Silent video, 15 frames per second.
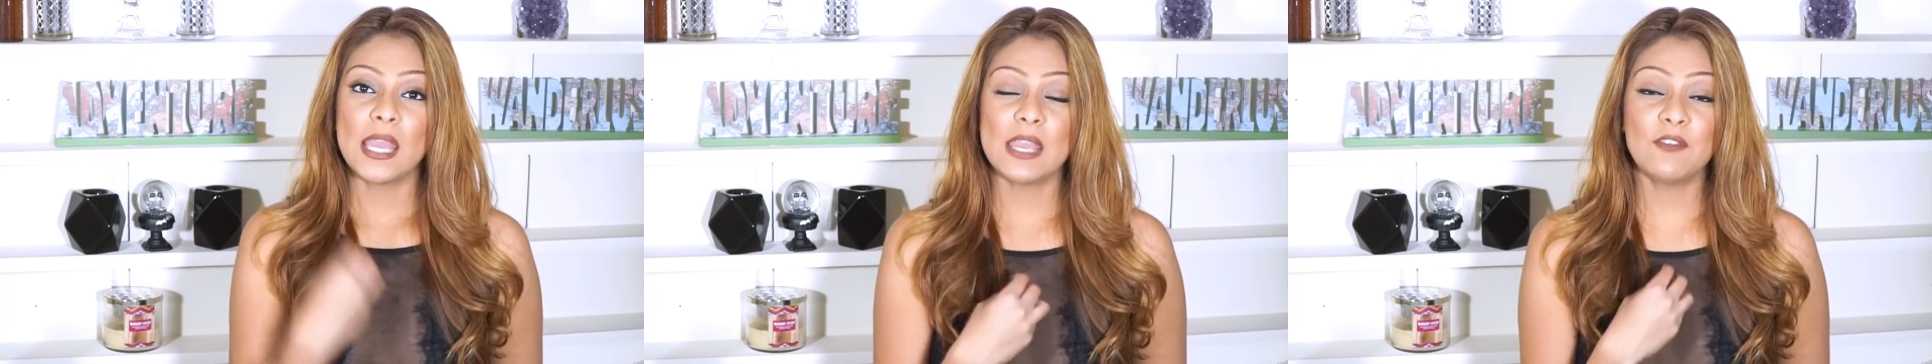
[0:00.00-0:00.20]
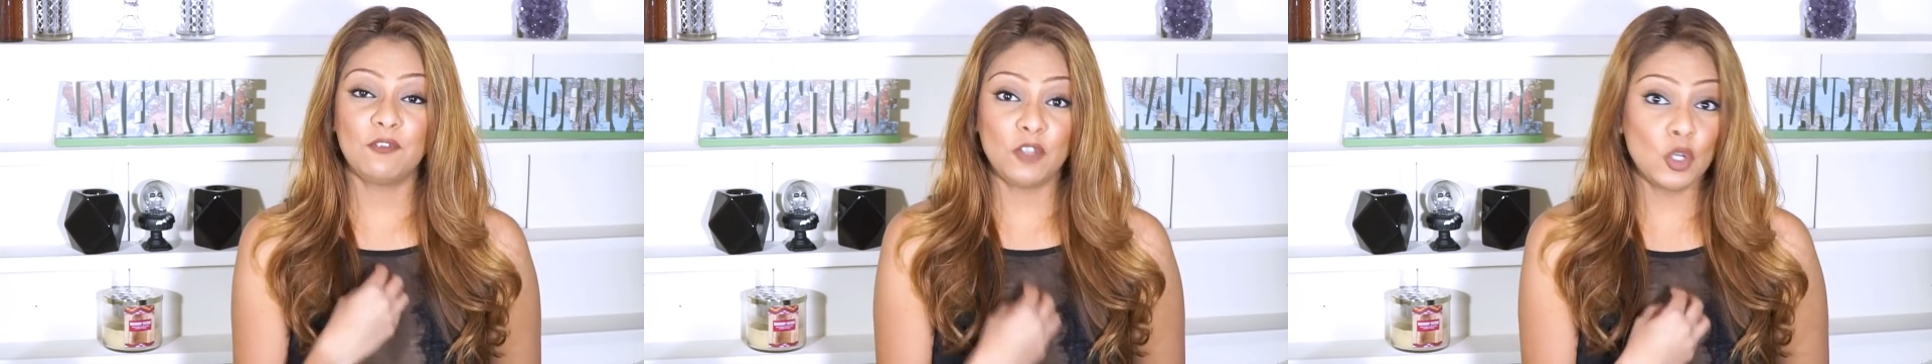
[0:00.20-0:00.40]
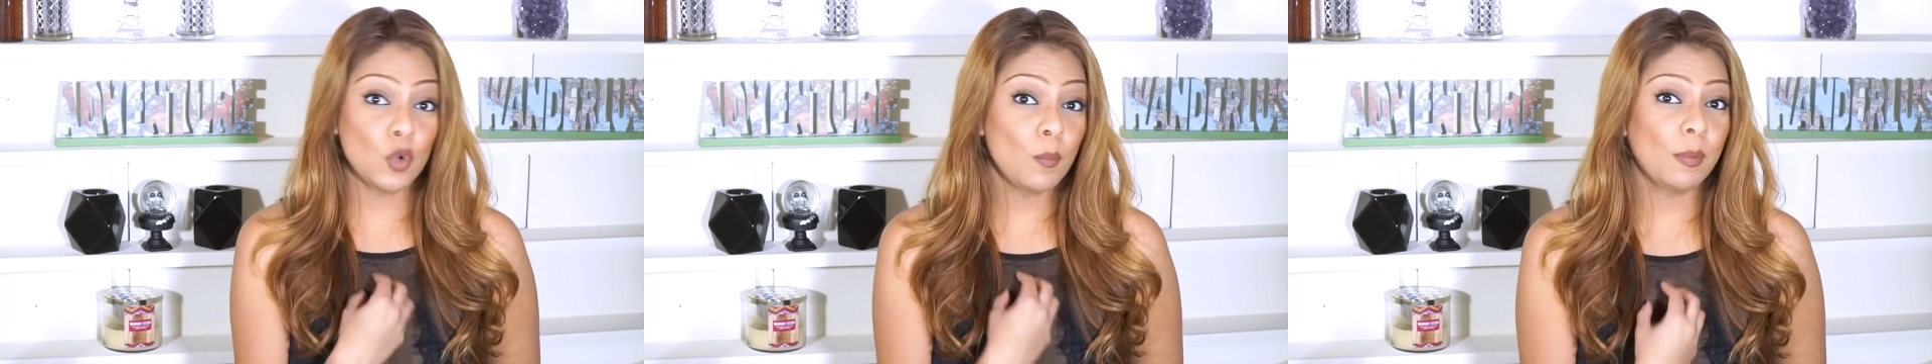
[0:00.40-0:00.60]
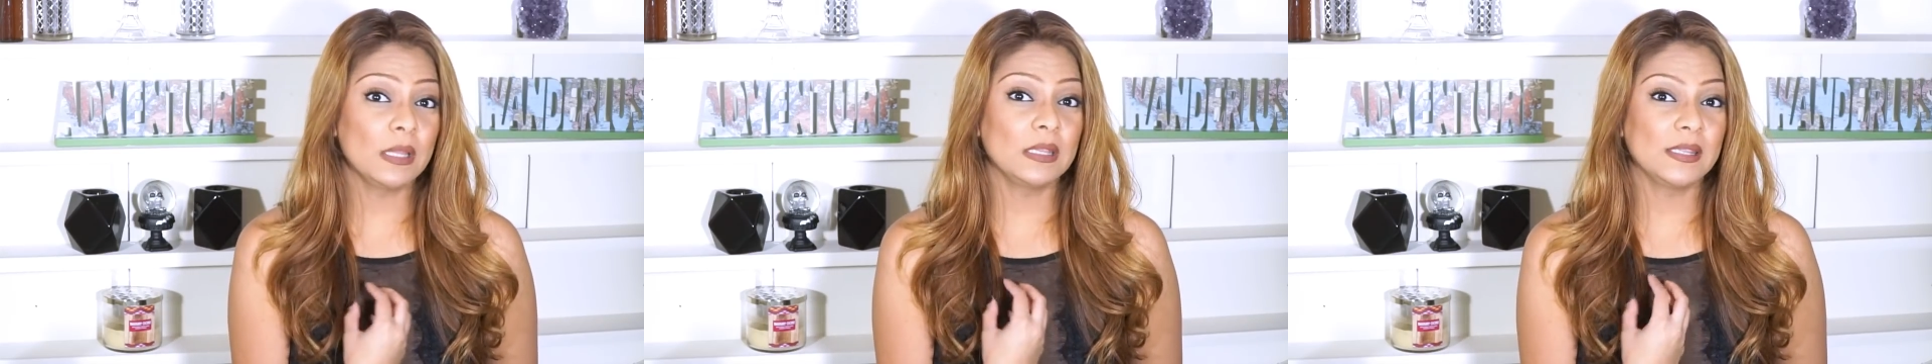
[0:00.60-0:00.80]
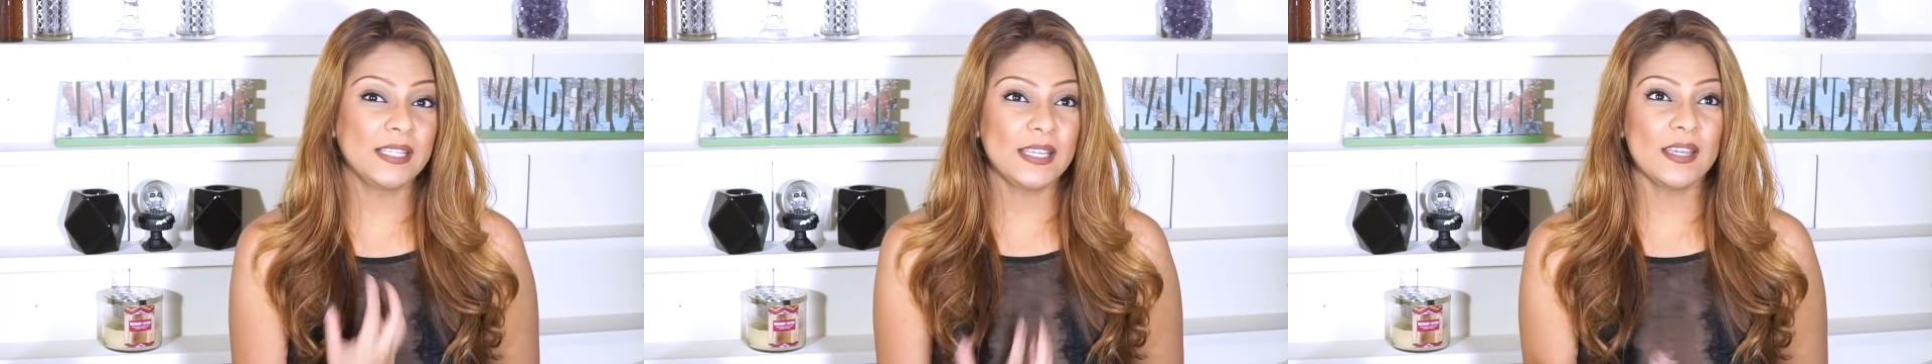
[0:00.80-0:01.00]
If you
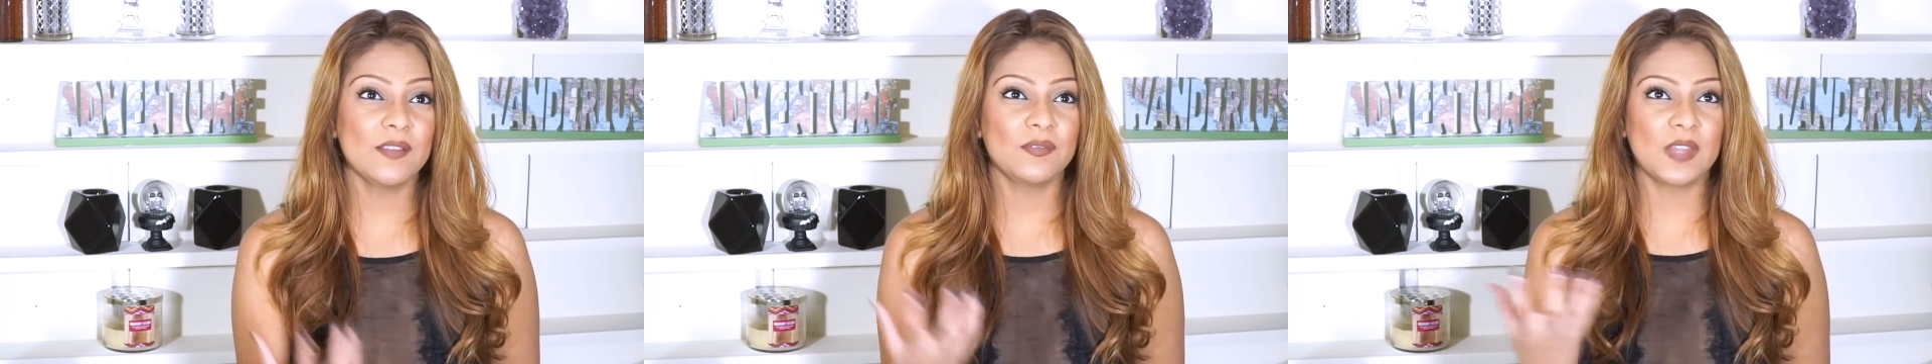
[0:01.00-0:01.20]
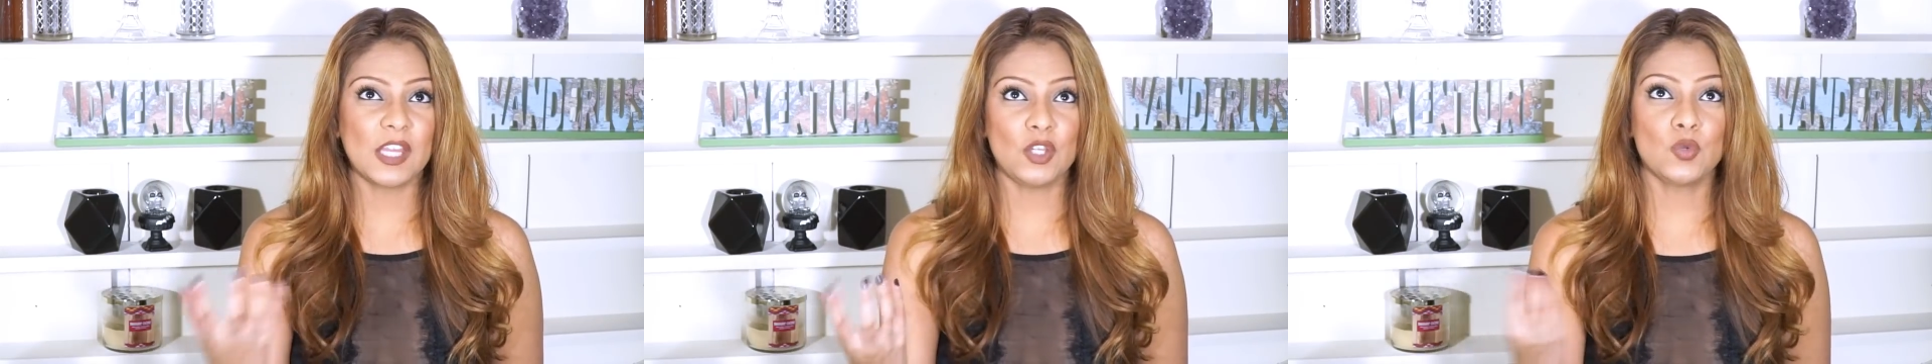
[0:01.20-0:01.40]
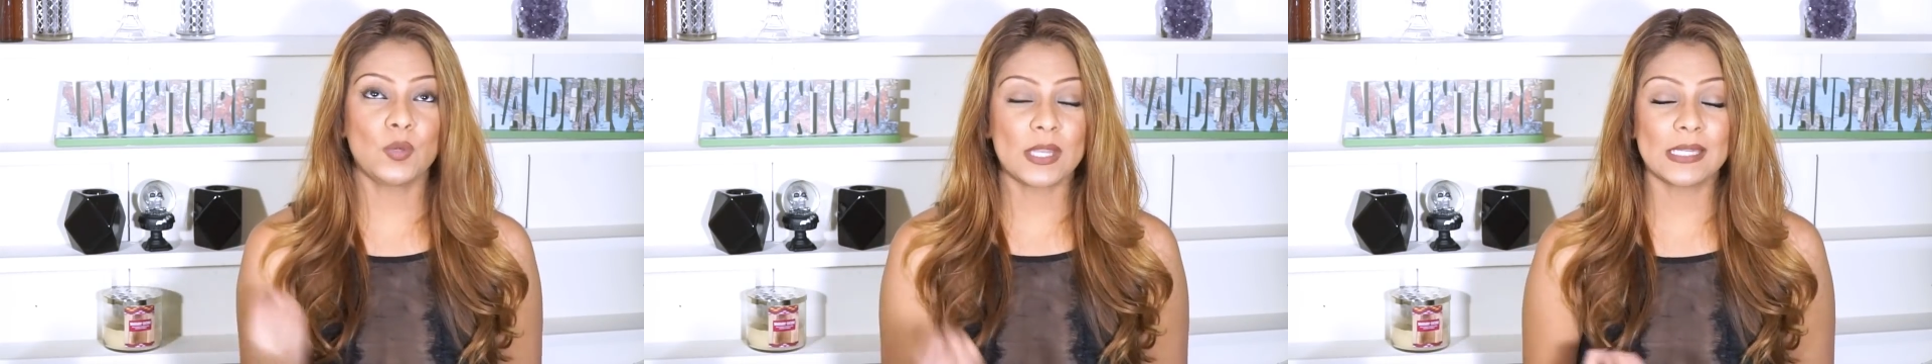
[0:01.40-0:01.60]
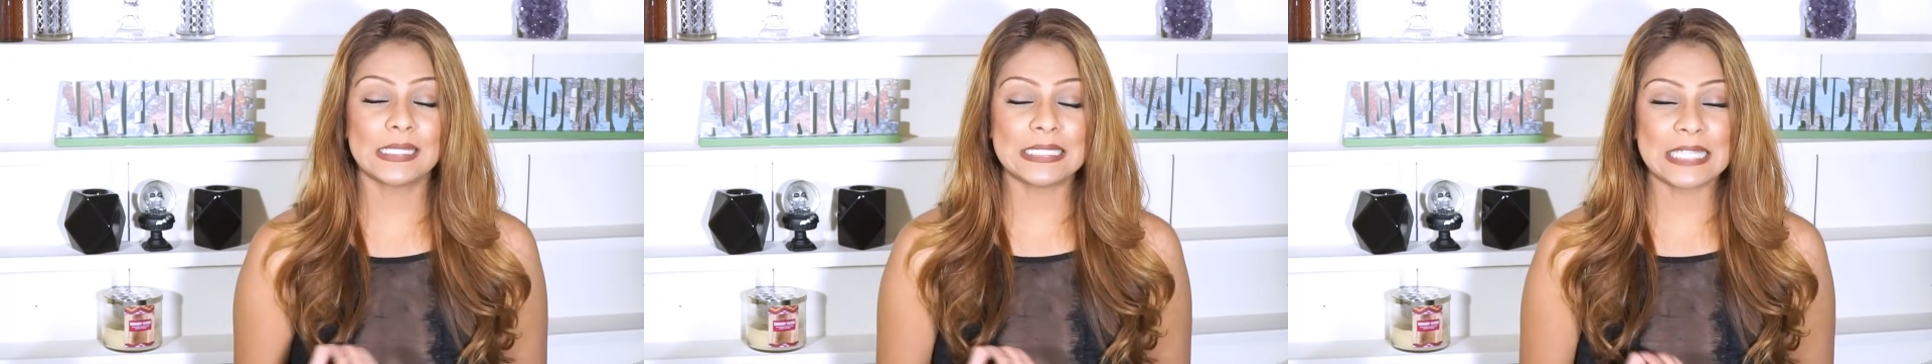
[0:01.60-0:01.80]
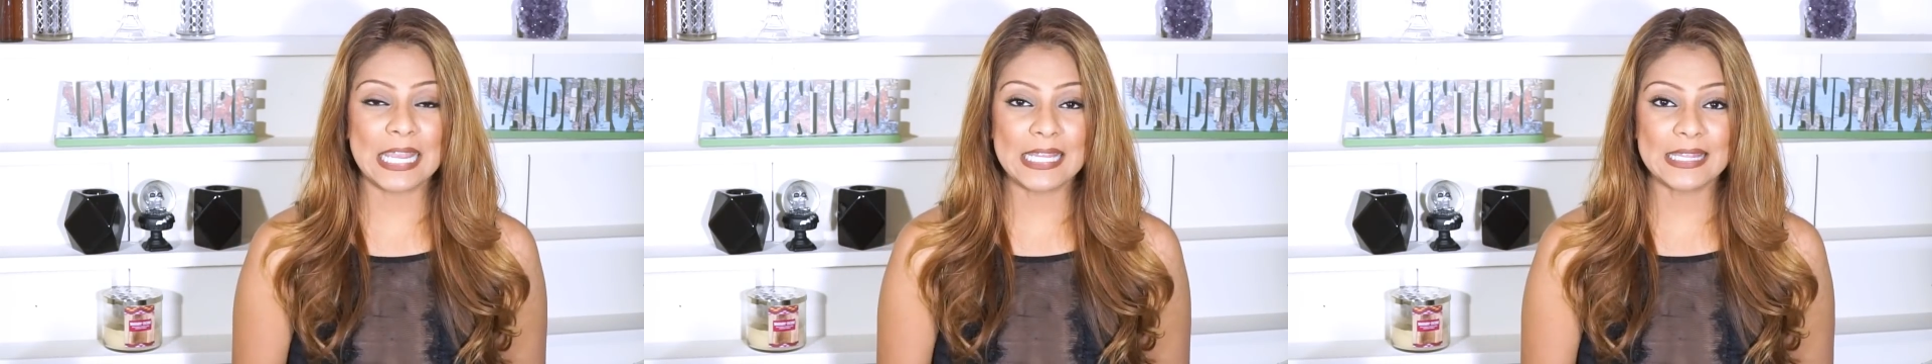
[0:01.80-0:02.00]
believe that you can
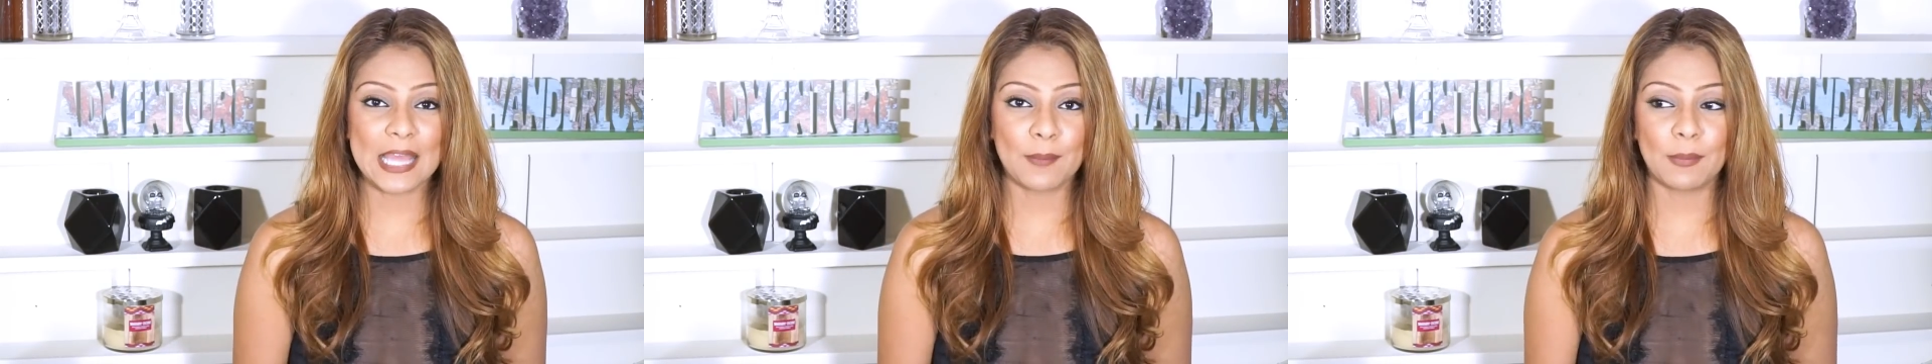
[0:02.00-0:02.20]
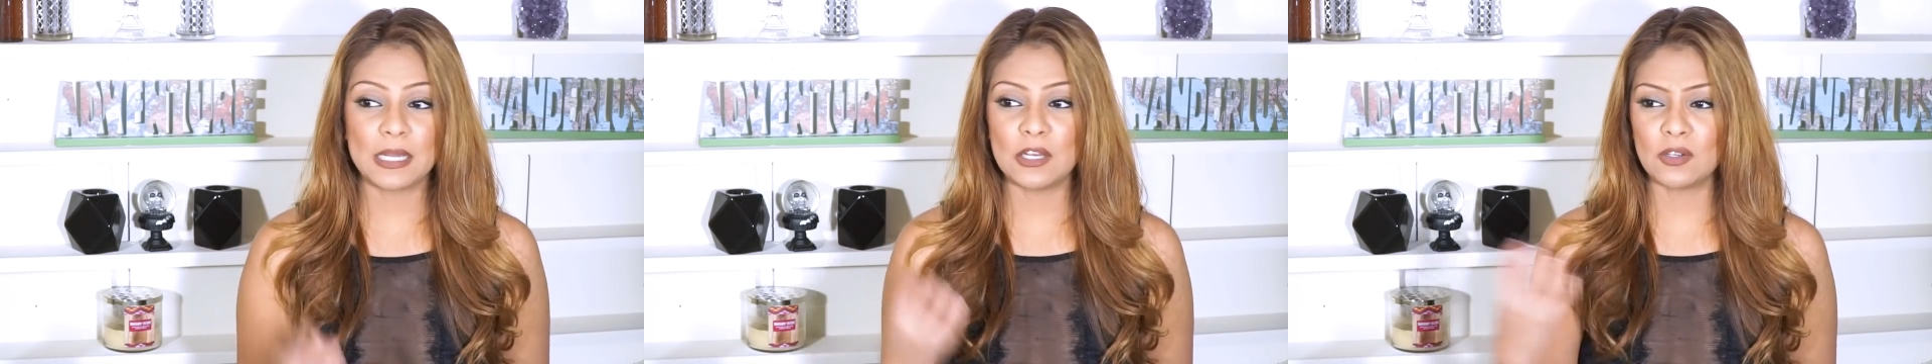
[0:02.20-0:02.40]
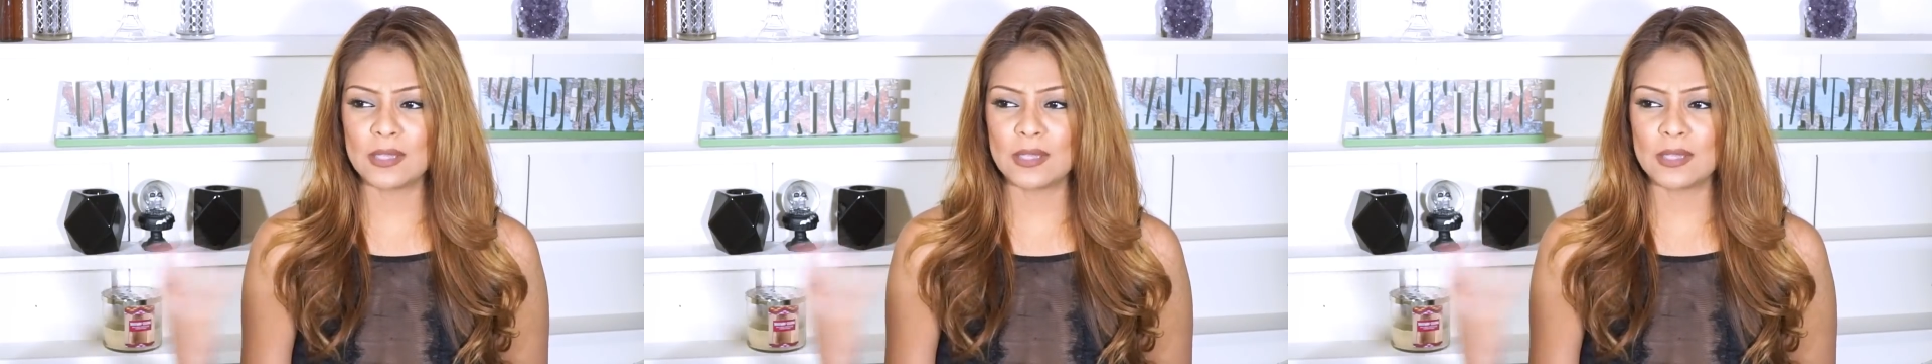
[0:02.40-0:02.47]
attain that money,